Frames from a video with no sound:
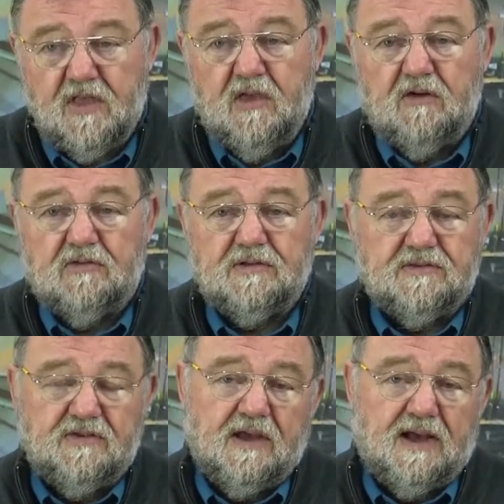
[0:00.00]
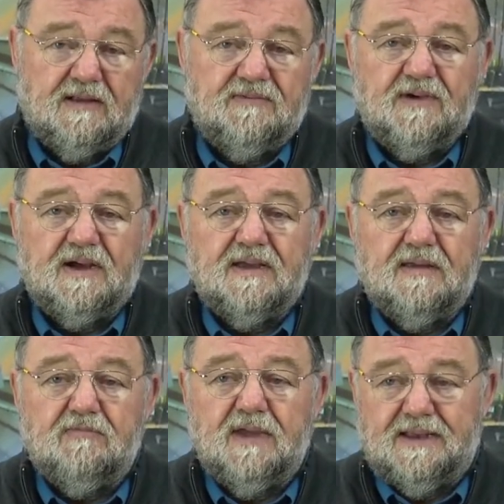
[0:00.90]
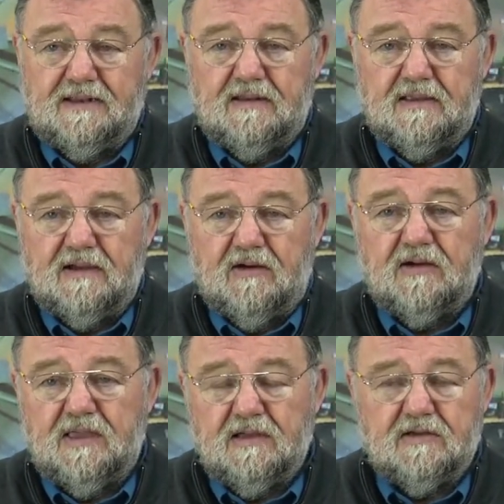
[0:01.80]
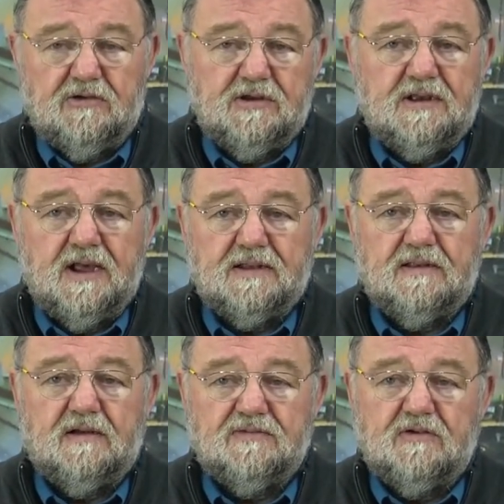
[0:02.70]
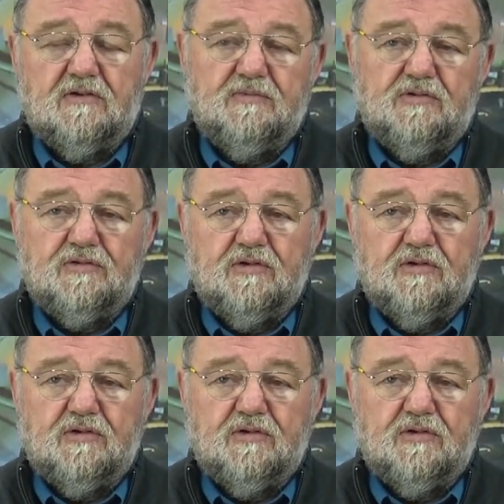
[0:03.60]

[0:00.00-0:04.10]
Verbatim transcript: simple to use as well. Here the data can also be transferred to a